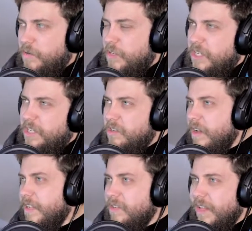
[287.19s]
just as
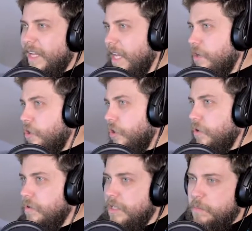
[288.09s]
long as you like
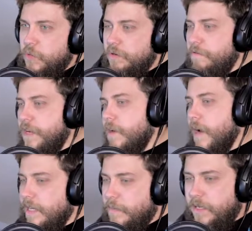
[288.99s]
include some sort of video
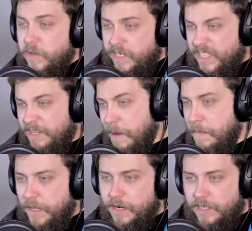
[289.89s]
aspect so I can see my
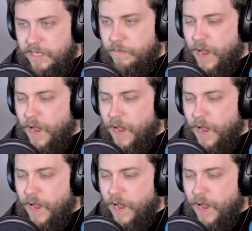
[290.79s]
players.